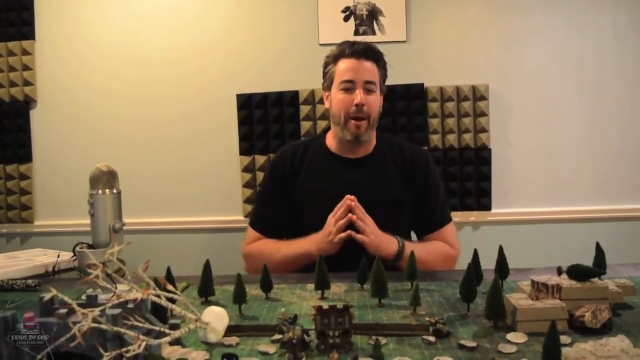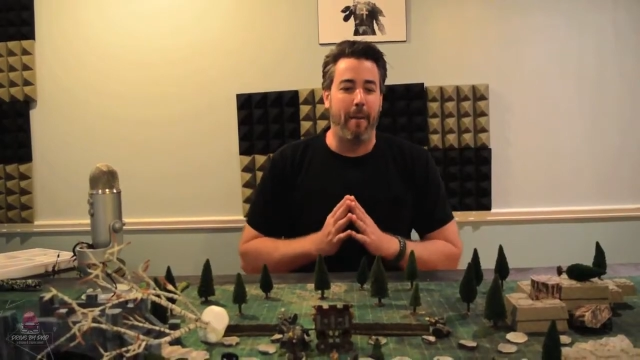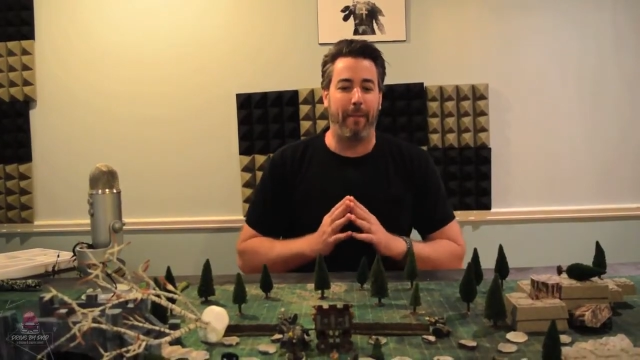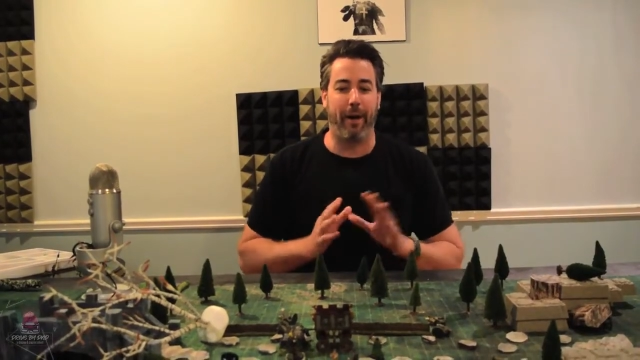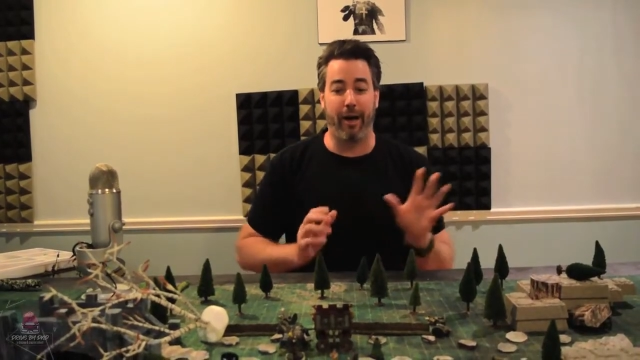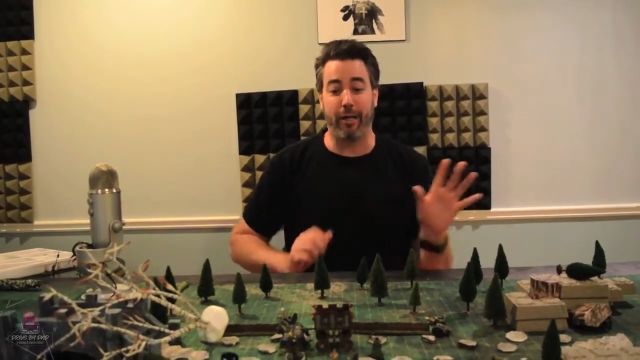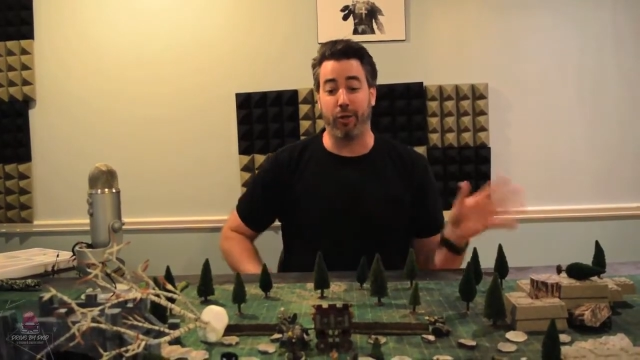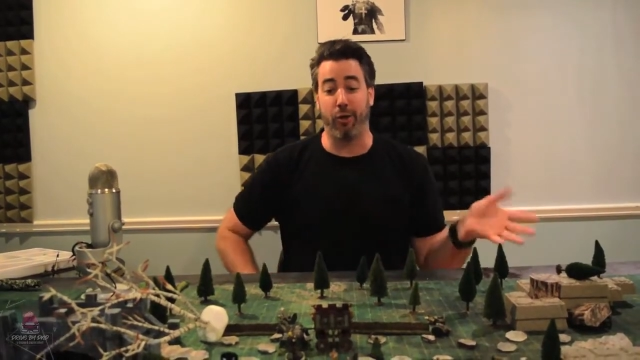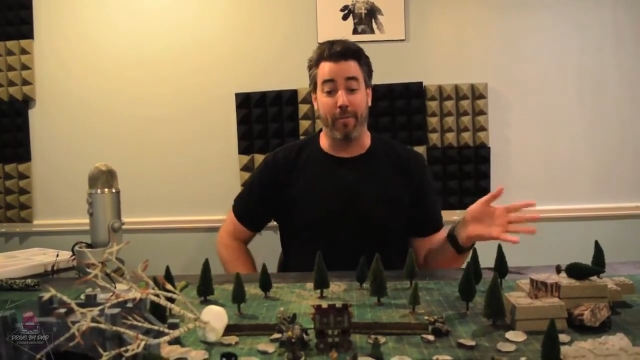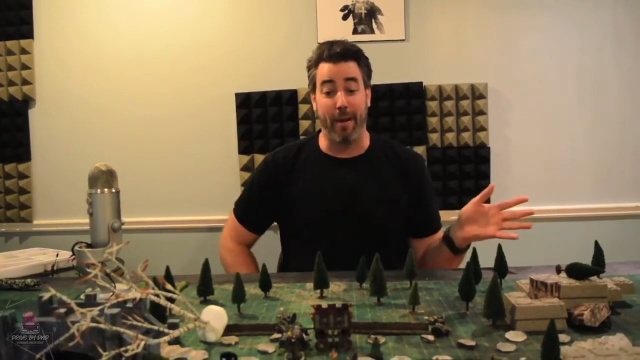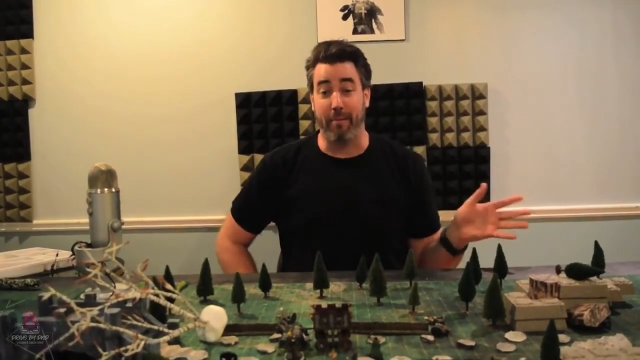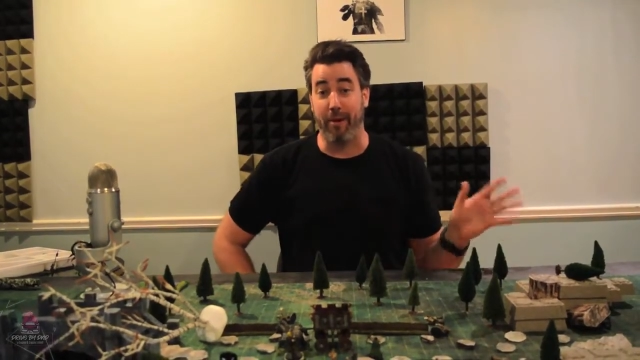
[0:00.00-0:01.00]
But also
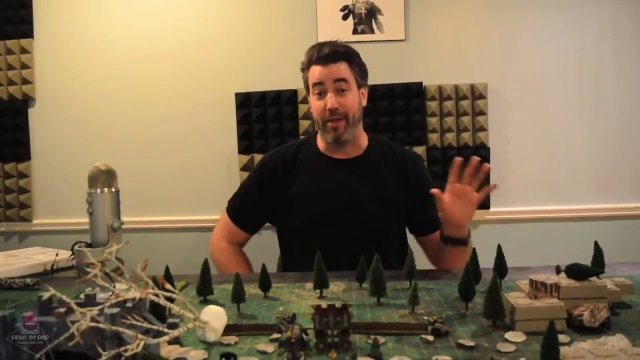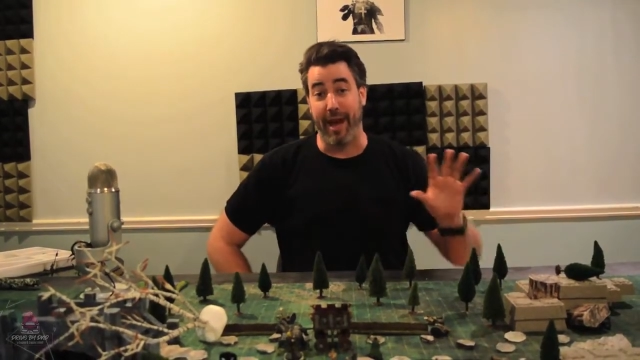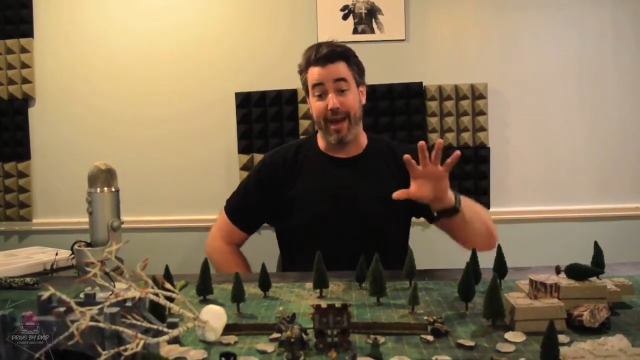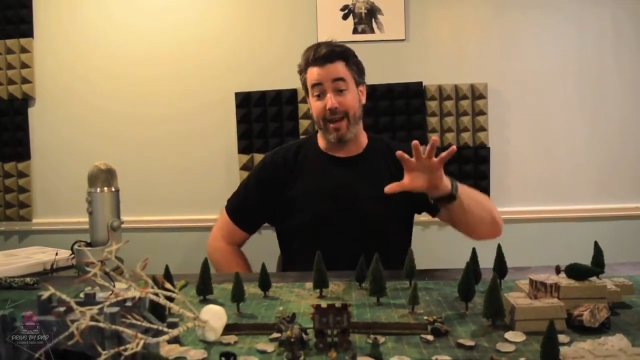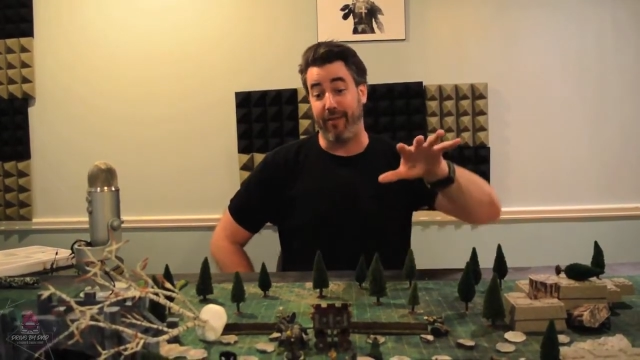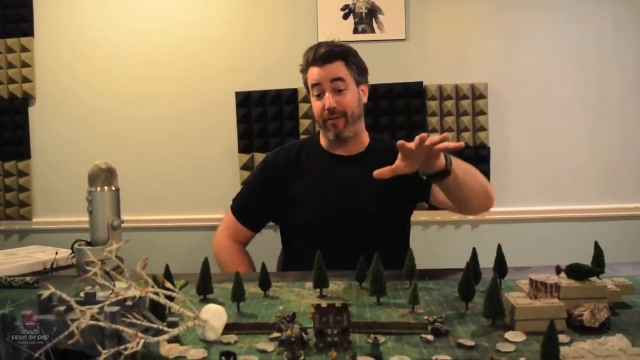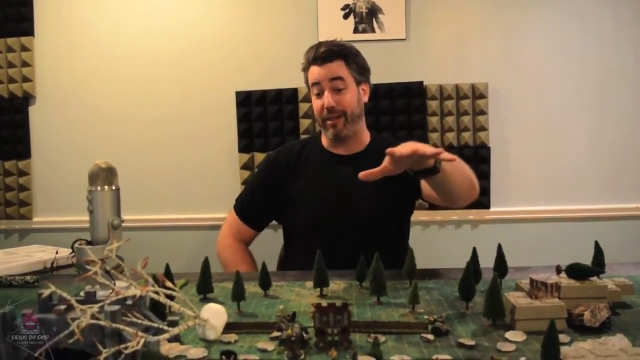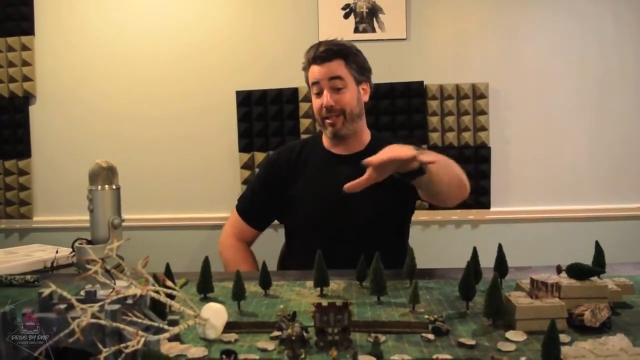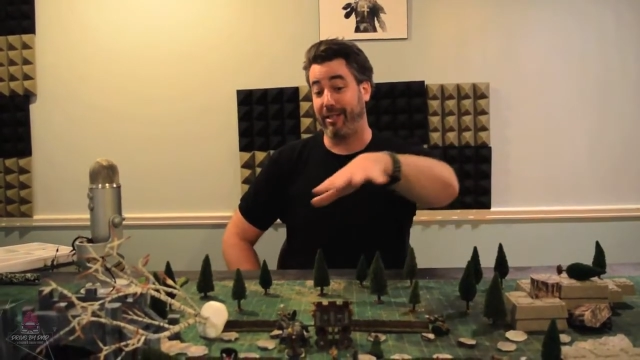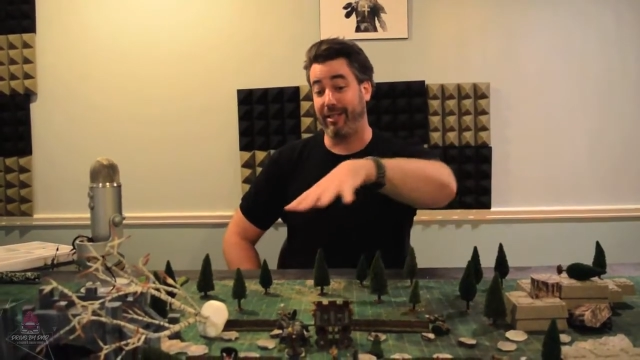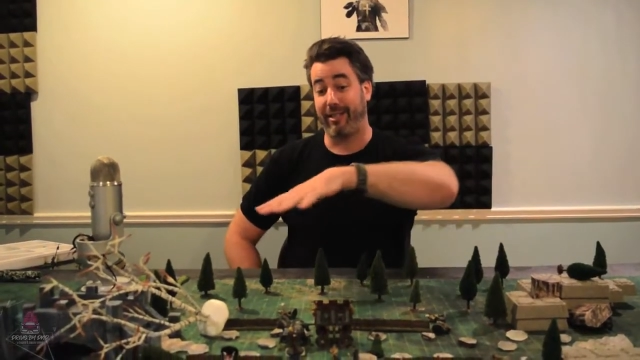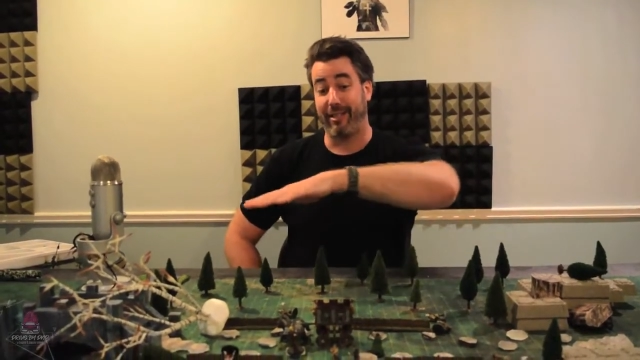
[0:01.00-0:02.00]
remember that if
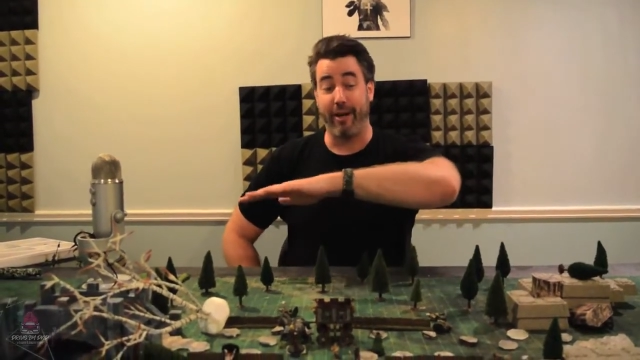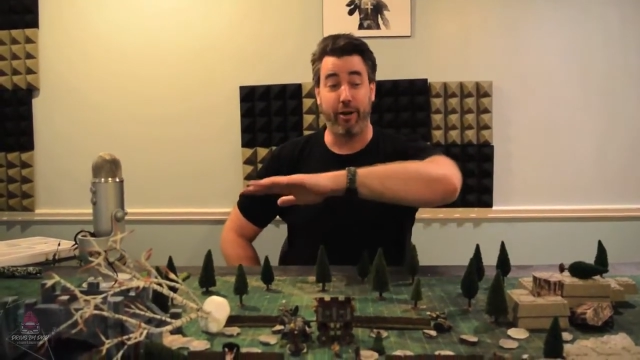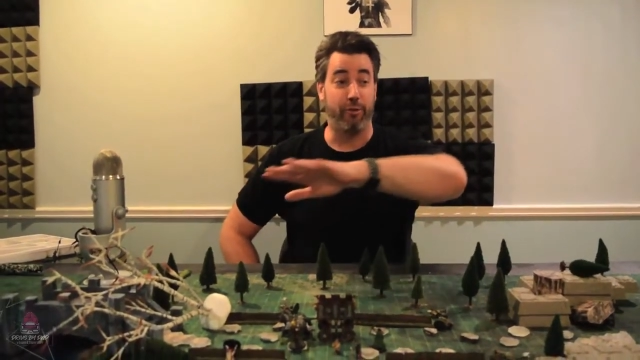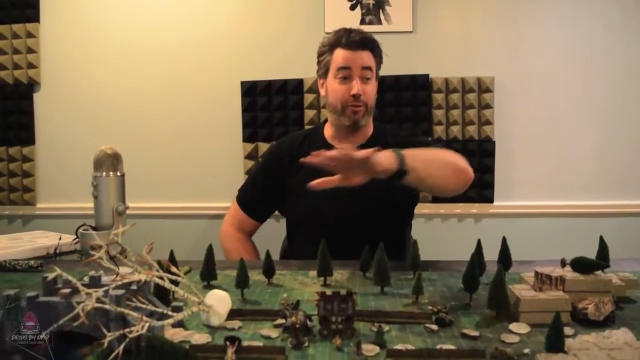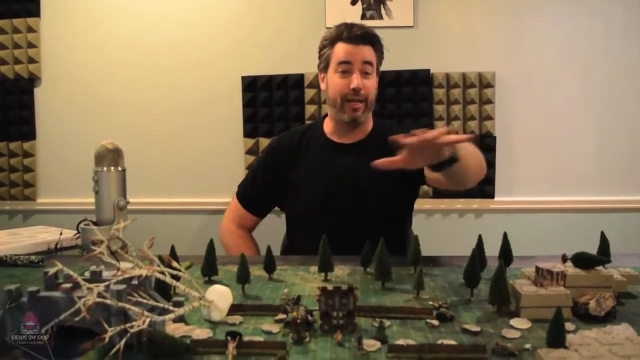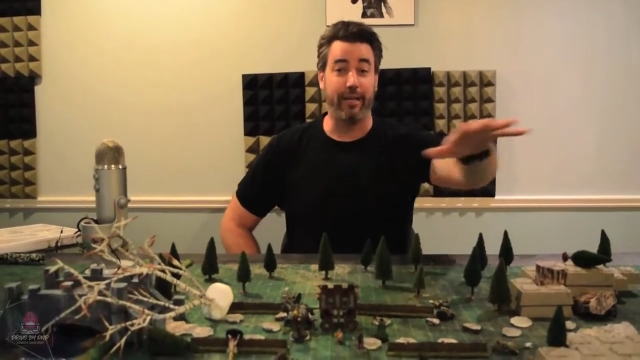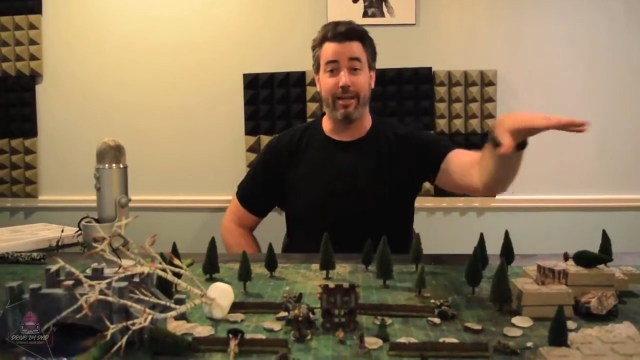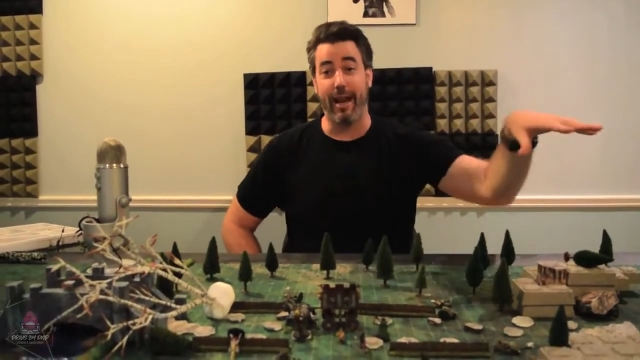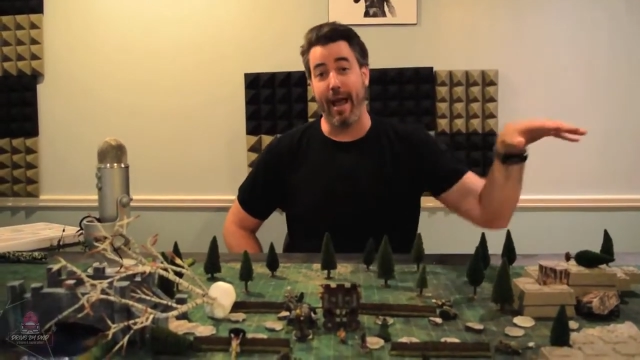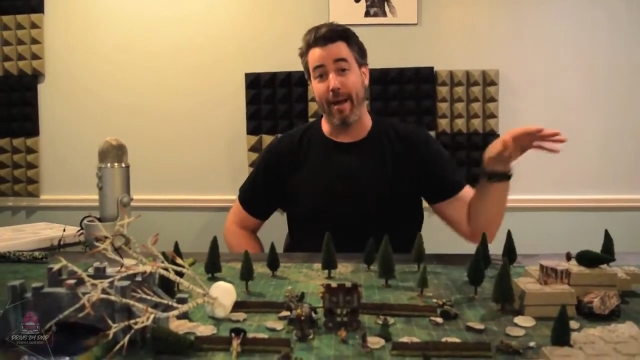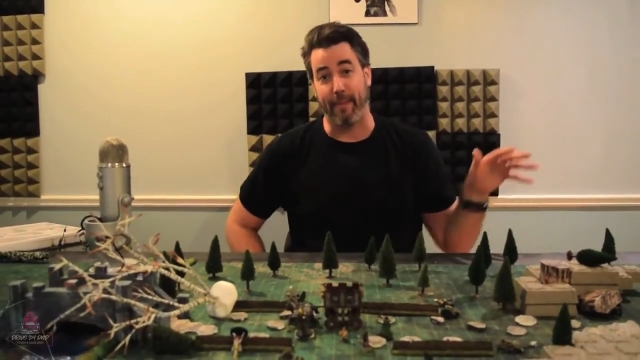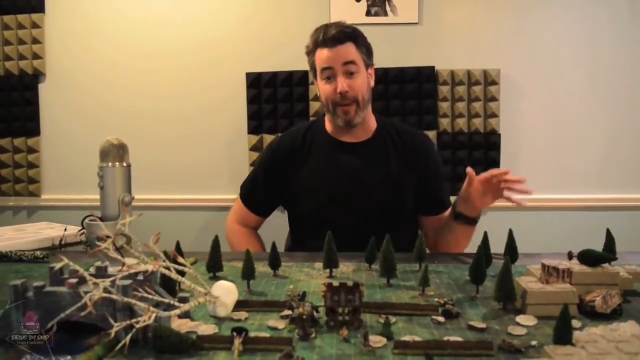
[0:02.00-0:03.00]
this scenario doesn't
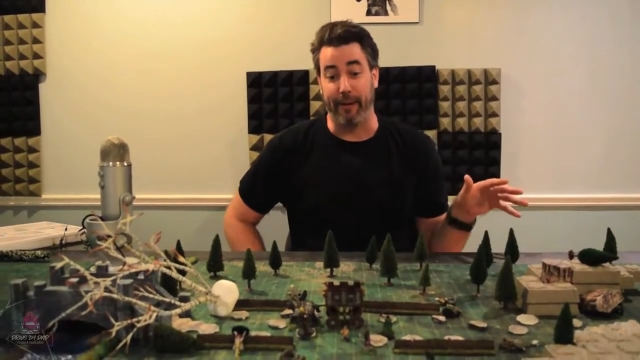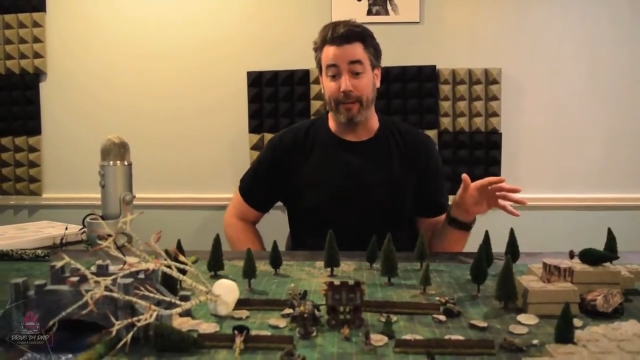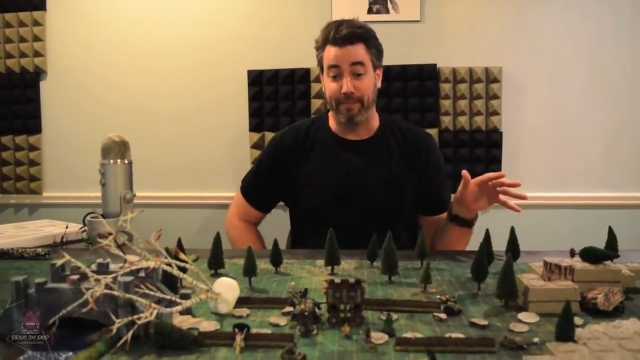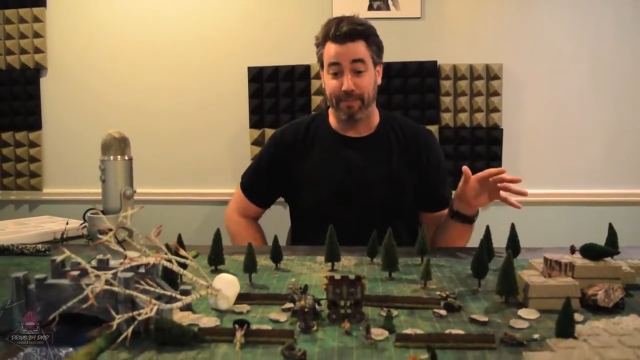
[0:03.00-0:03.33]
happen,